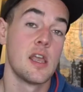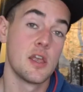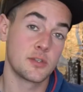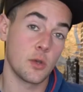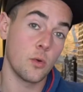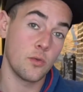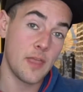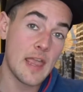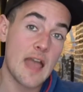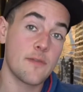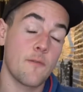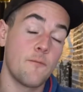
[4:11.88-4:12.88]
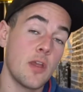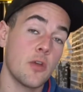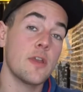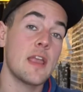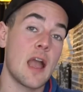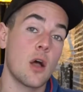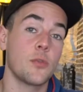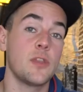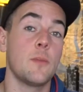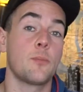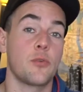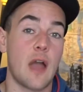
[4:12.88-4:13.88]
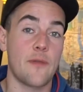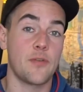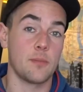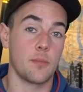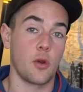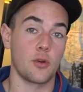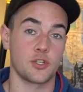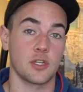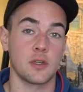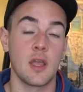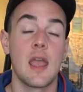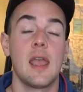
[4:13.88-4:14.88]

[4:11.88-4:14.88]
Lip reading: So they have a very healthy profit margin